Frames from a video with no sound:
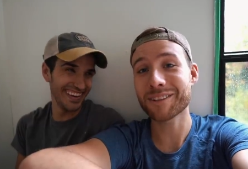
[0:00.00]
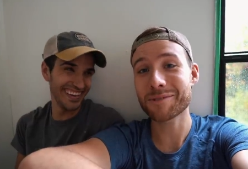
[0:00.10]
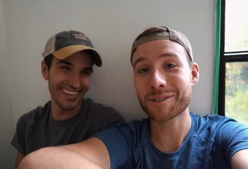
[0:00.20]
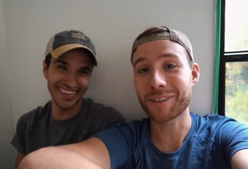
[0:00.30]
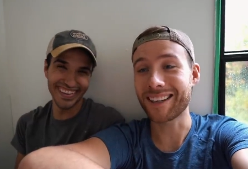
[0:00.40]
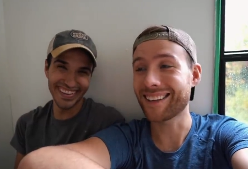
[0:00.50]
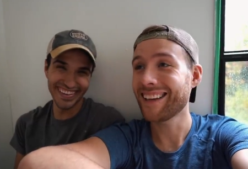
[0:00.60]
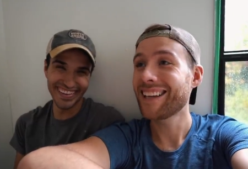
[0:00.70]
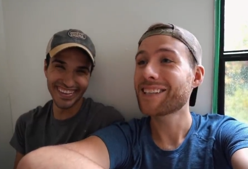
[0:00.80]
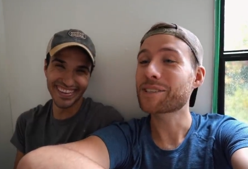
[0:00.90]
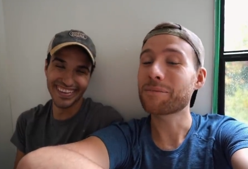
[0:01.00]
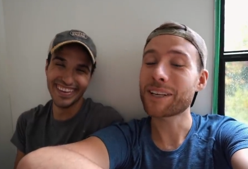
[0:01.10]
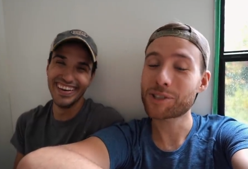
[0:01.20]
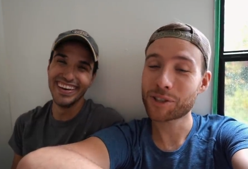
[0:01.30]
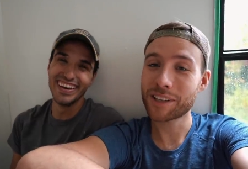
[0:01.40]
Speaker 1: in between. So make
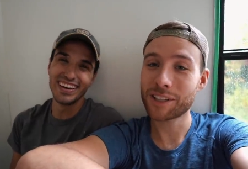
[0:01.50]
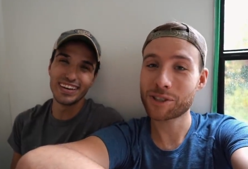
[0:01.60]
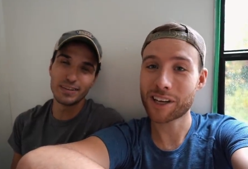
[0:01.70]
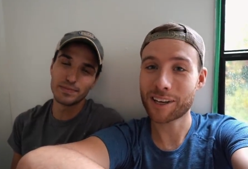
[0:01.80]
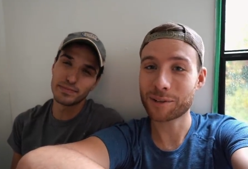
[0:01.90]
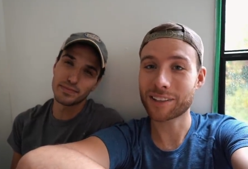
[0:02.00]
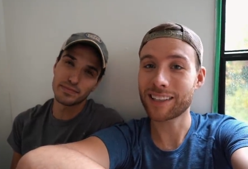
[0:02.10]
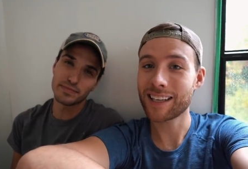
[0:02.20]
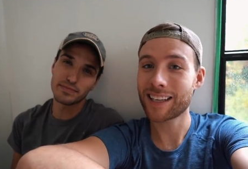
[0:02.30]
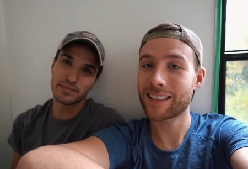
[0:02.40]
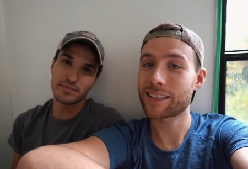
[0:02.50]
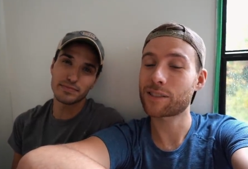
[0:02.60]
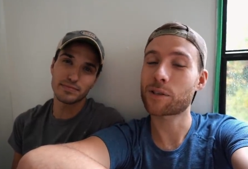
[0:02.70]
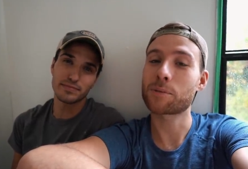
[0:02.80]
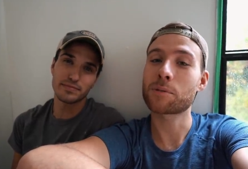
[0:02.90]
sure that you check out the link in the
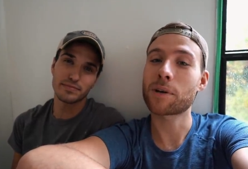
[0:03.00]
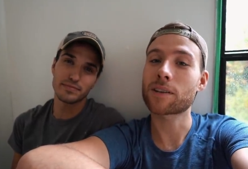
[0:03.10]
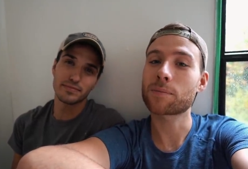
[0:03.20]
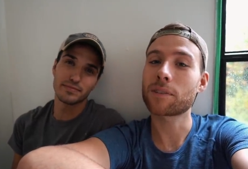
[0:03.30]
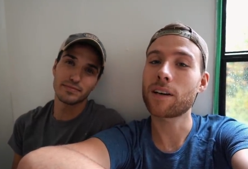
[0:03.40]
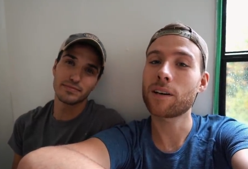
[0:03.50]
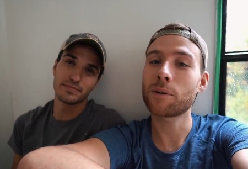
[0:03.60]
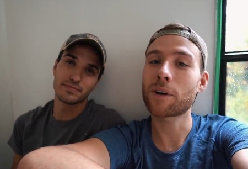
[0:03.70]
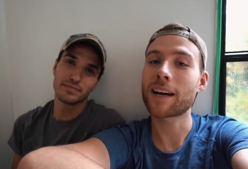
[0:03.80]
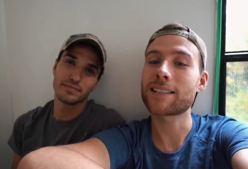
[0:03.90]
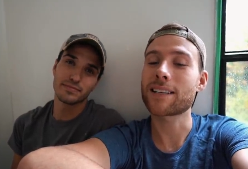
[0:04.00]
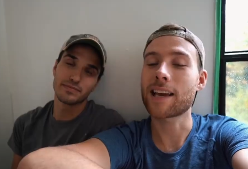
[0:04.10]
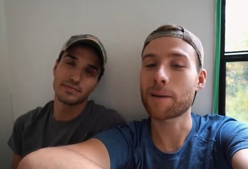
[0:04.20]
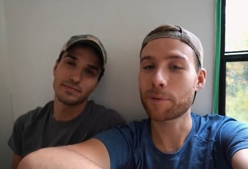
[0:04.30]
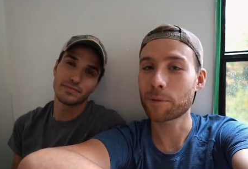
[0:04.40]
description box below or head to
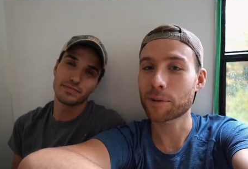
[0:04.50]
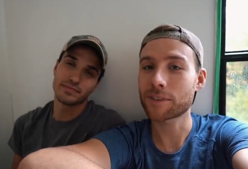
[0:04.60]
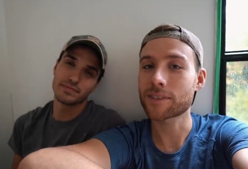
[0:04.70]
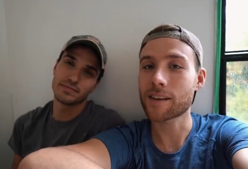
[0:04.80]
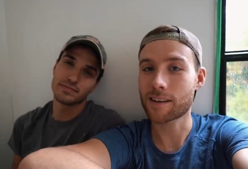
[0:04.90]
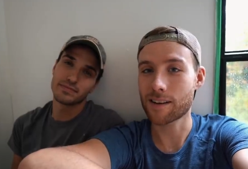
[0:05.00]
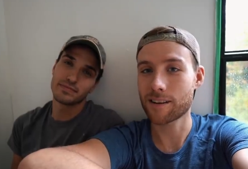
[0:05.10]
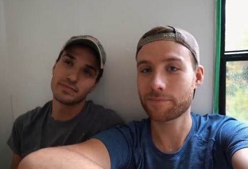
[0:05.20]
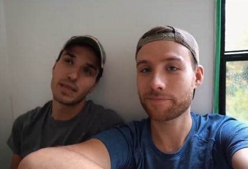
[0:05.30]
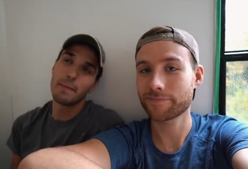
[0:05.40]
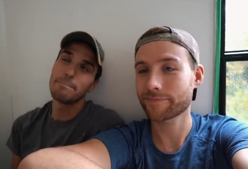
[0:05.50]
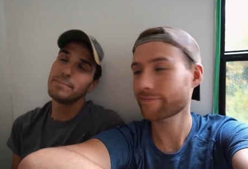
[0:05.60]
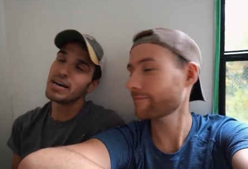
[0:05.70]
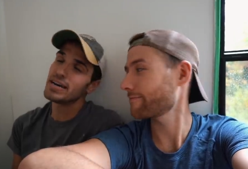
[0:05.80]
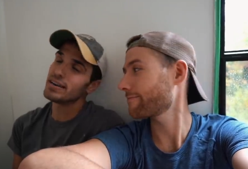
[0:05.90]
campingworld.com.
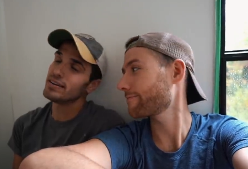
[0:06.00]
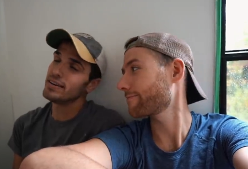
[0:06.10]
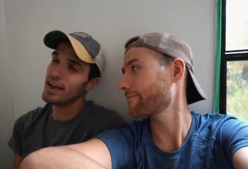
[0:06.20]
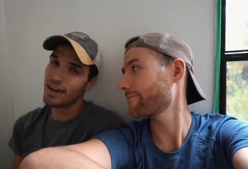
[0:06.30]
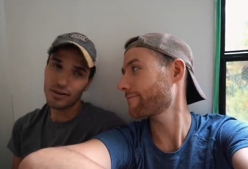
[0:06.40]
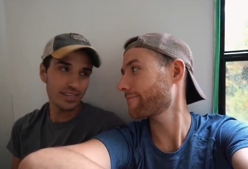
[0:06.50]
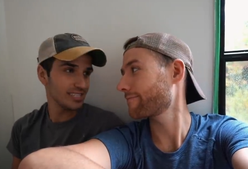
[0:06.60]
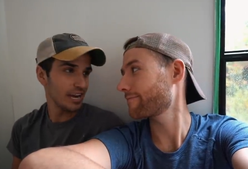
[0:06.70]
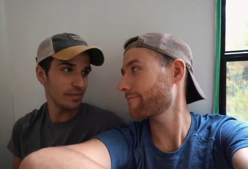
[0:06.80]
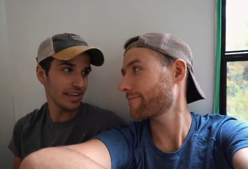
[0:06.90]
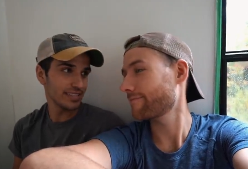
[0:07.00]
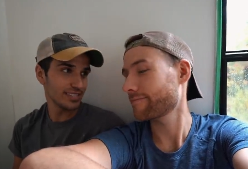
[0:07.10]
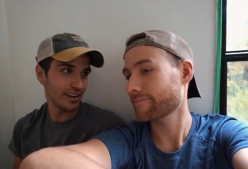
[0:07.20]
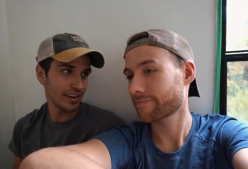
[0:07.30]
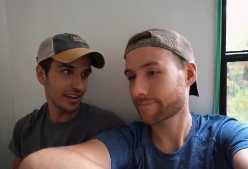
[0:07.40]
Speaker 2: But now it's time to get
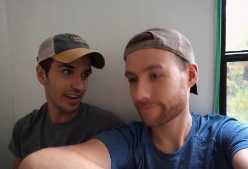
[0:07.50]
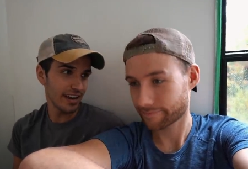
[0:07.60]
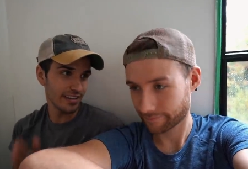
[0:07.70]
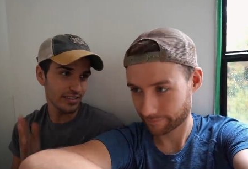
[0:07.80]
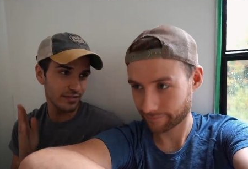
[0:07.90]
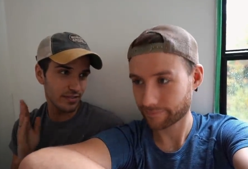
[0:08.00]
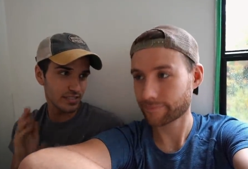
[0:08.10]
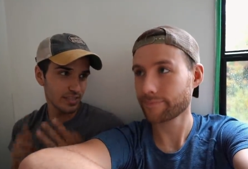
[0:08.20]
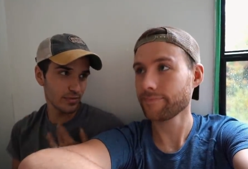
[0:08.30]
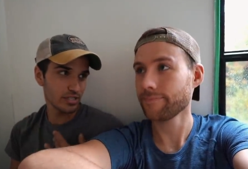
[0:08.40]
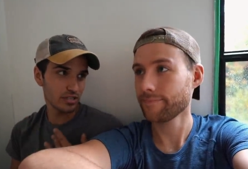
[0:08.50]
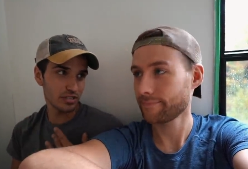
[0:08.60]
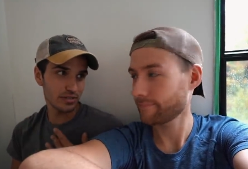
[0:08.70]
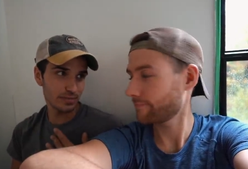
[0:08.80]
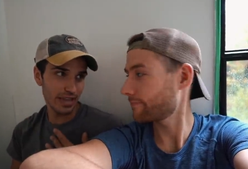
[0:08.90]
started. I think the first thing we should
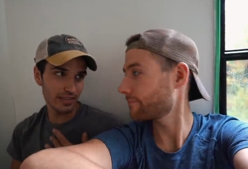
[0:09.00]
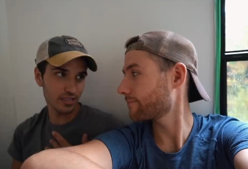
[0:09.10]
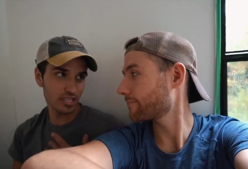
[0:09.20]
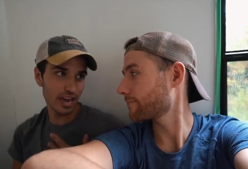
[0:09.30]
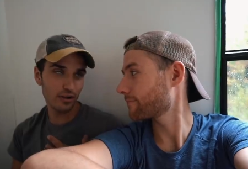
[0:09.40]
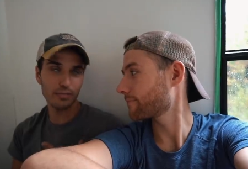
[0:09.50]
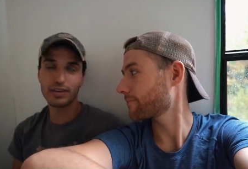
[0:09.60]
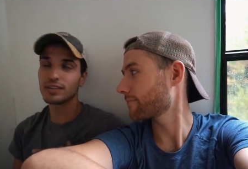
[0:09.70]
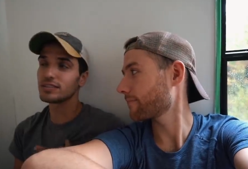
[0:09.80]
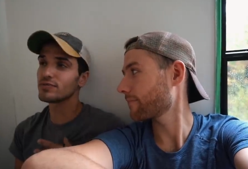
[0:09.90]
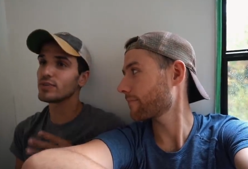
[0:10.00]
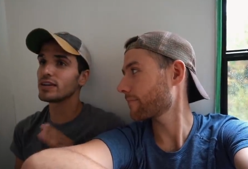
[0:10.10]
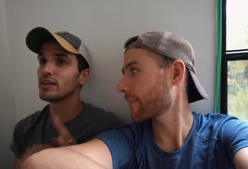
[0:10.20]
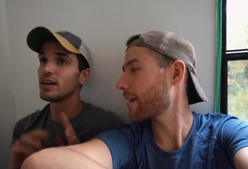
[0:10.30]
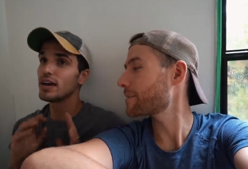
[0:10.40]
do is paint the shower because if
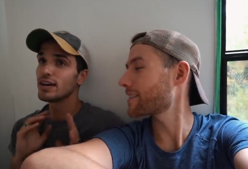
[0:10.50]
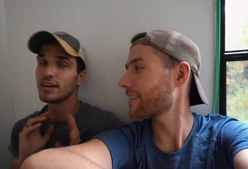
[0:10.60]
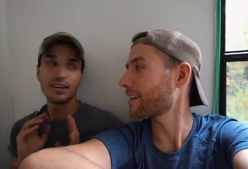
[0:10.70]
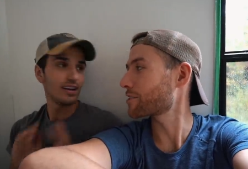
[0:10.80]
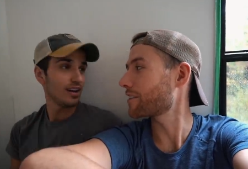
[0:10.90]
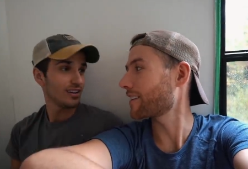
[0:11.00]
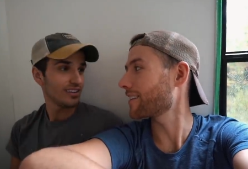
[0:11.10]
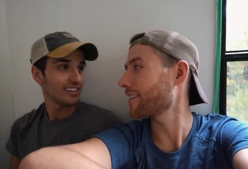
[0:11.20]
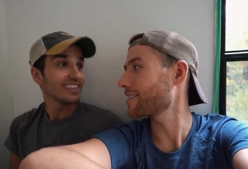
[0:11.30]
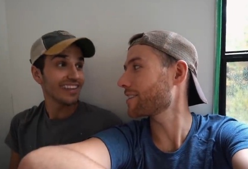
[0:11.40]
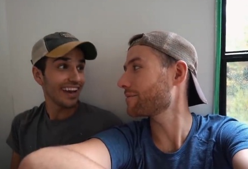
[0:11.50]
we... I was actually thinking that
Speaker 1: too.